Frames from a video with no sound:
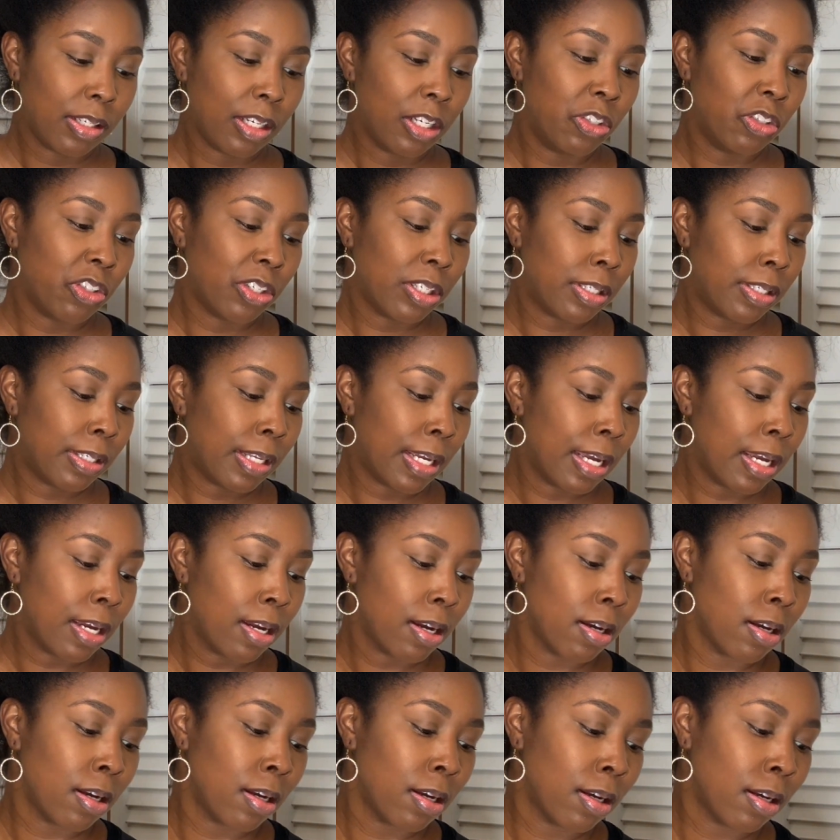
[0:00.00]
you just take
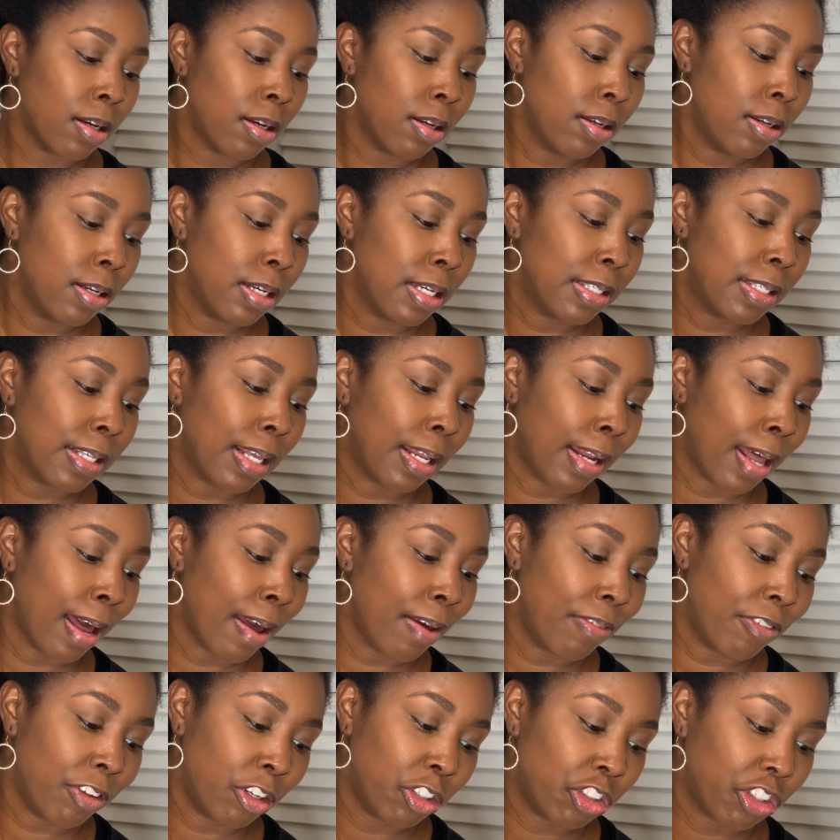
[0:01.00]
it's a
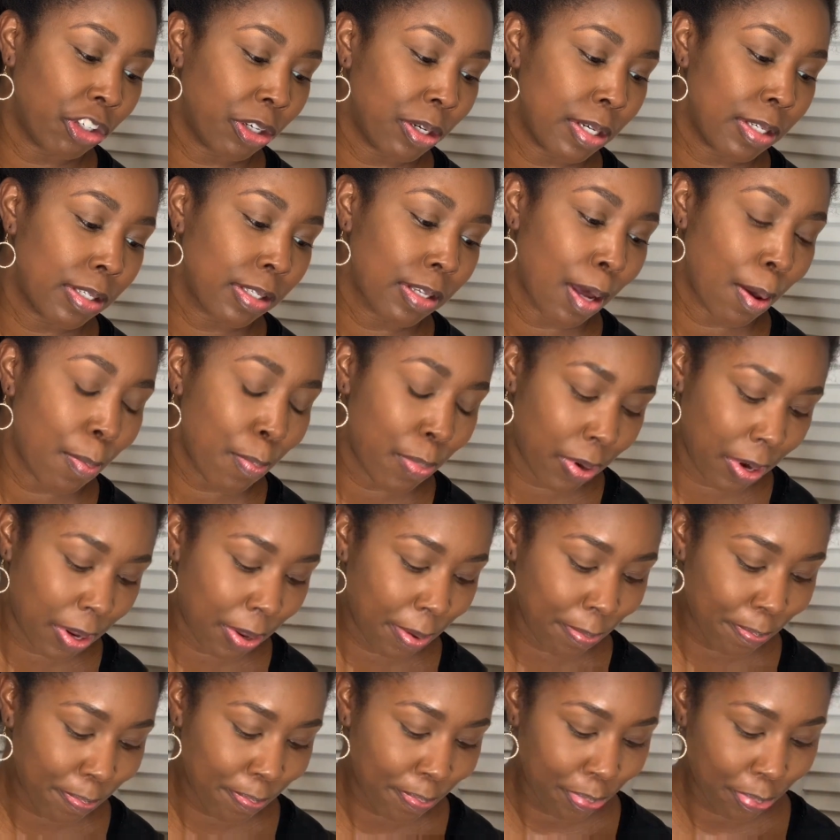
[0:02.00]
life insurance
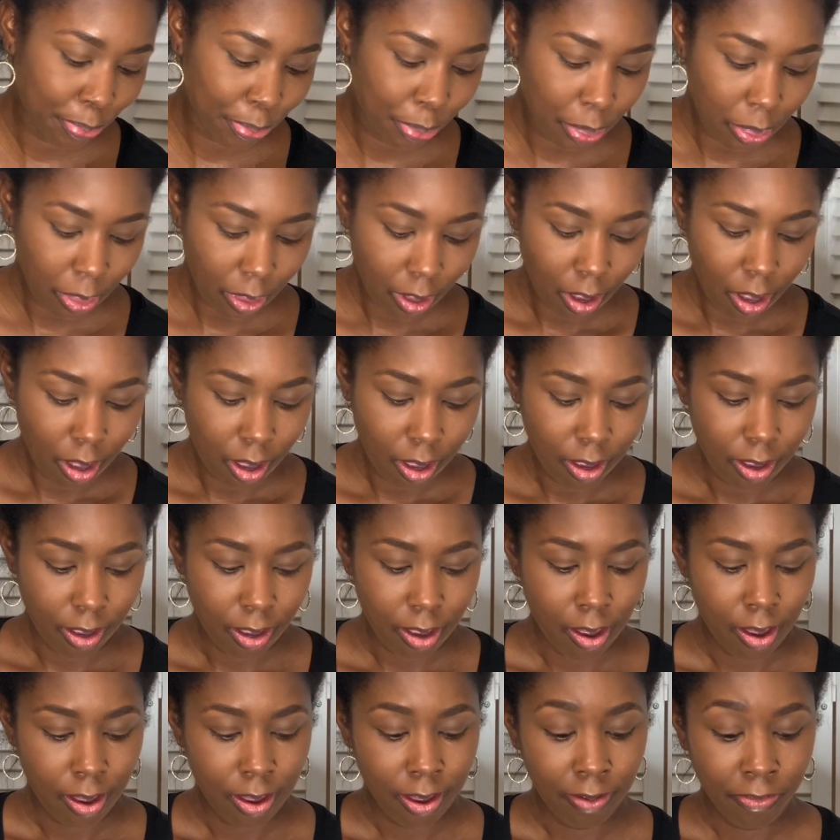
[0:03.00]
company
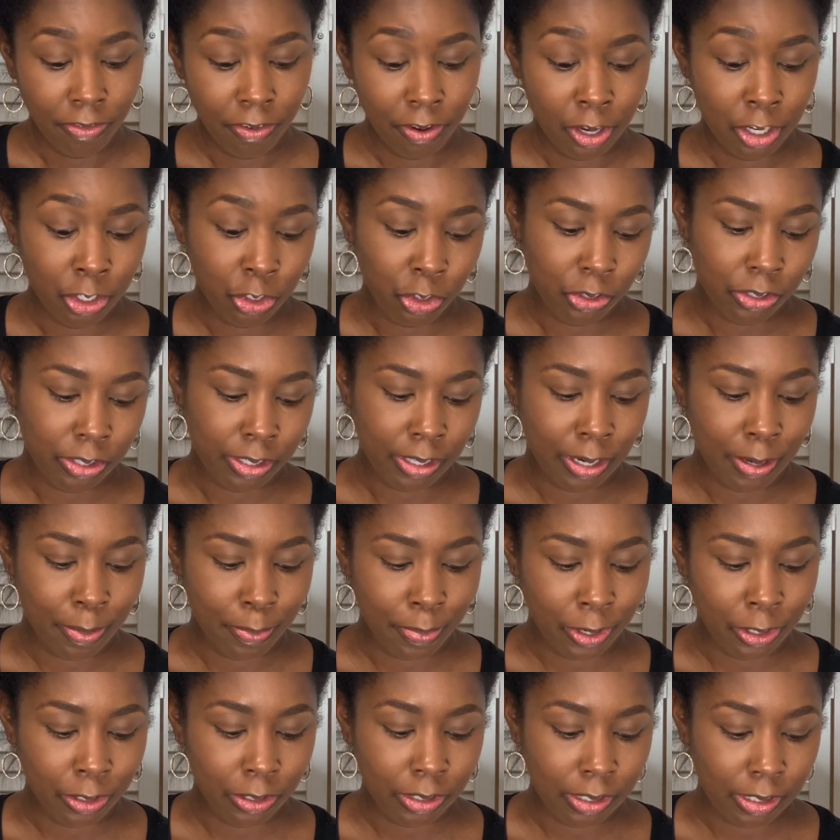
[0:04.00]
if you're interested in
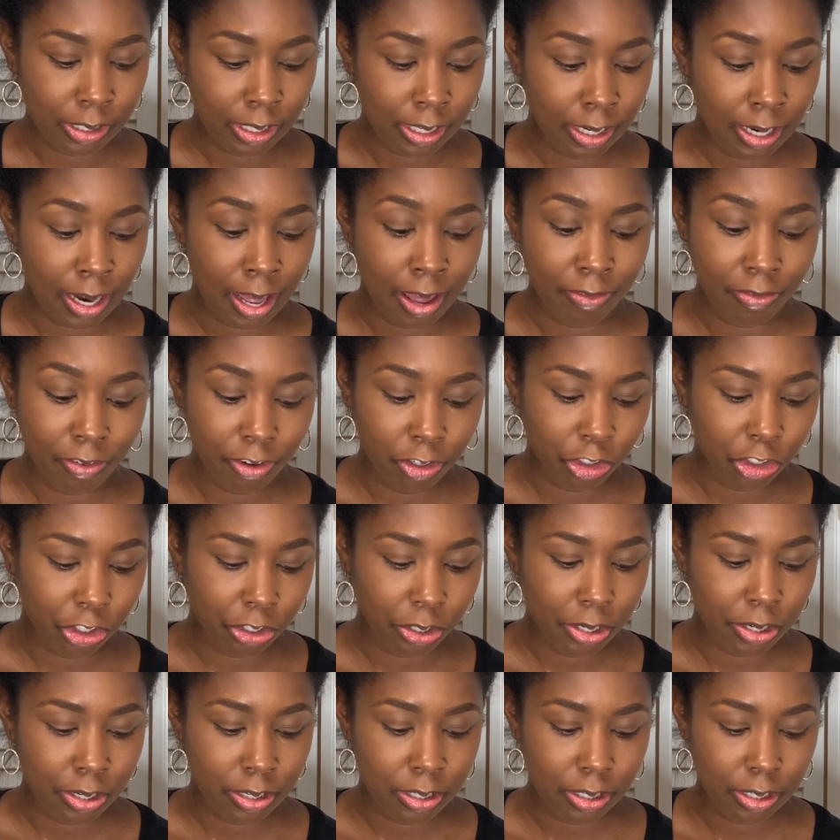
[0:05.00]
purchasing life
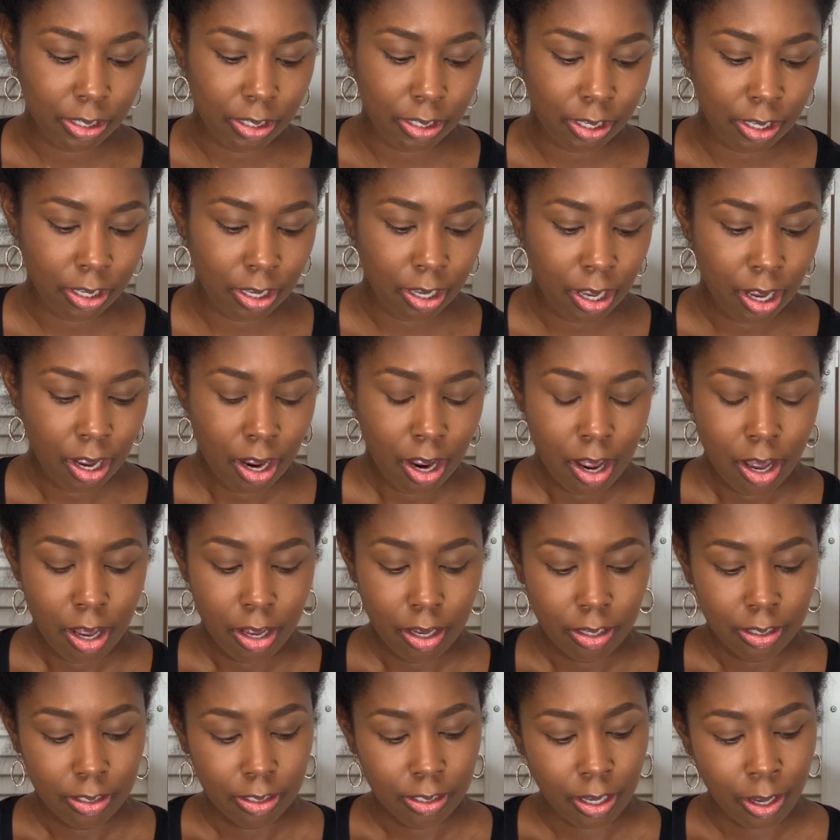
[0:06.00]
insurance.
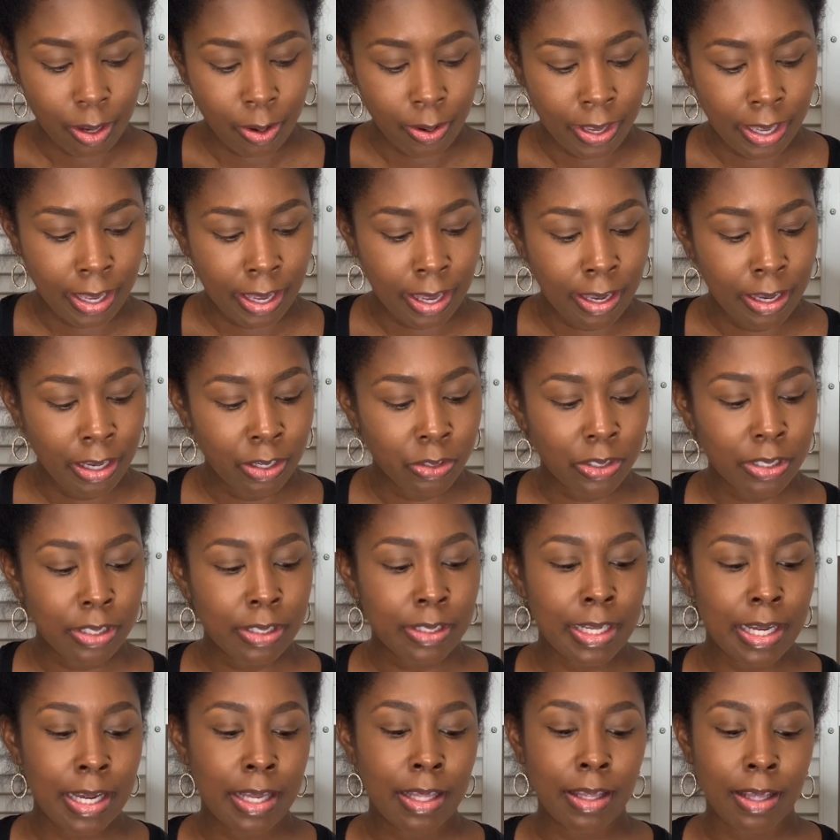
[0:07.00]
So yeah, you just
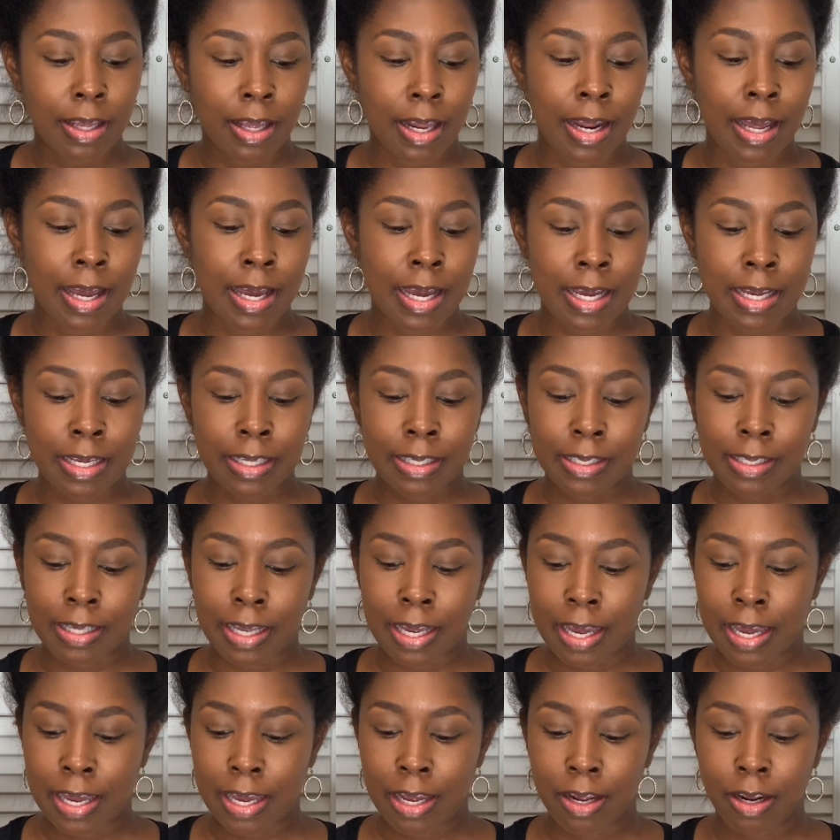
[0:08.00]
take the class
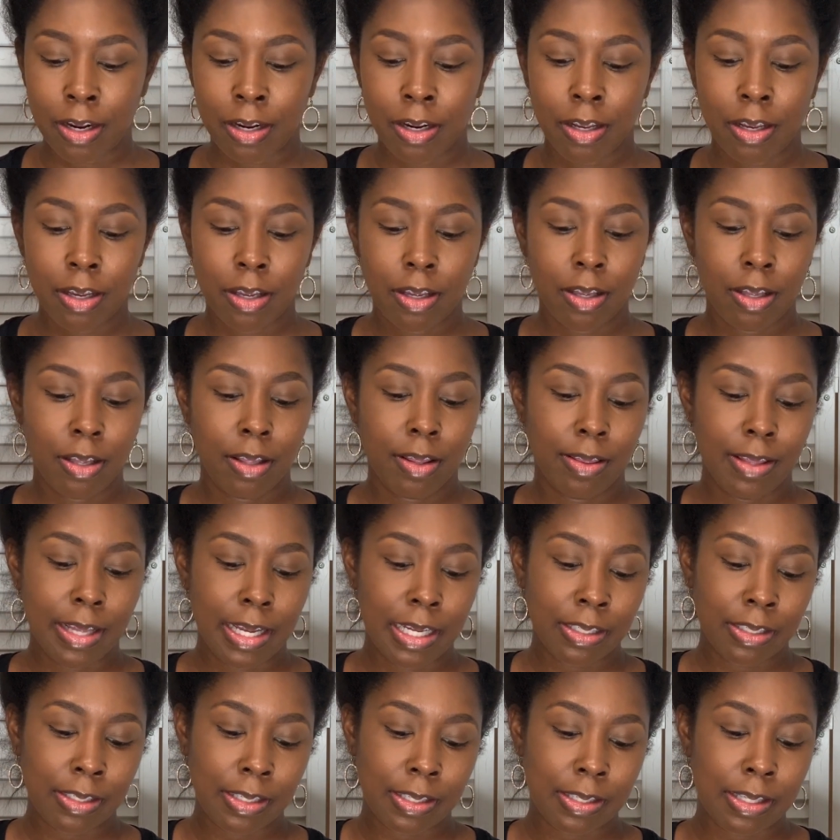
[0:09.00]
and
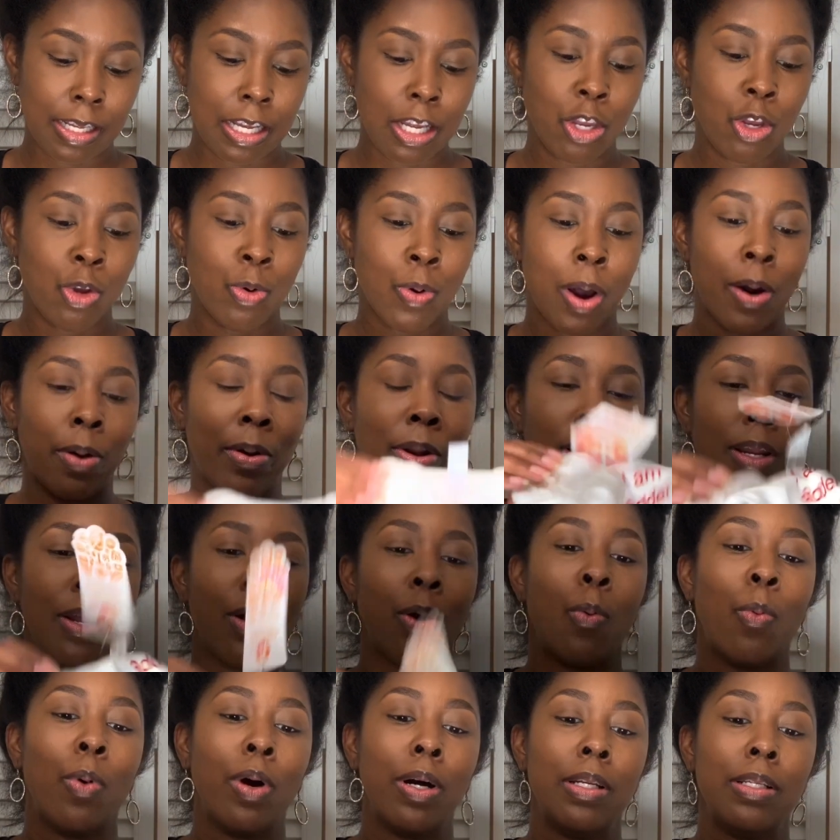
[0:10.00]
they just send you out a
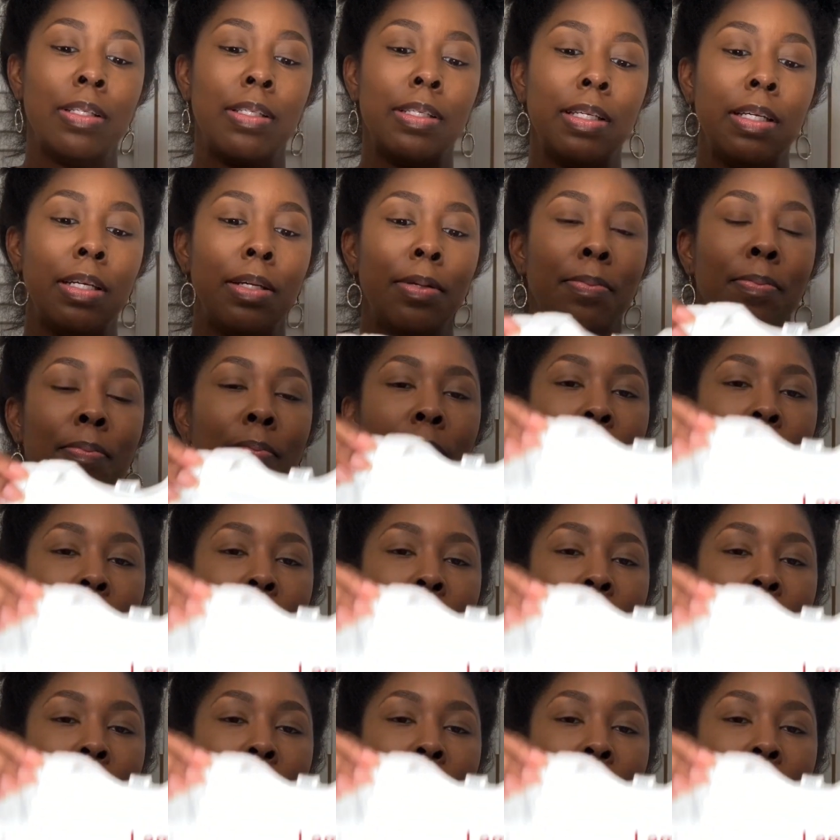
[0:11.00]
little onesie.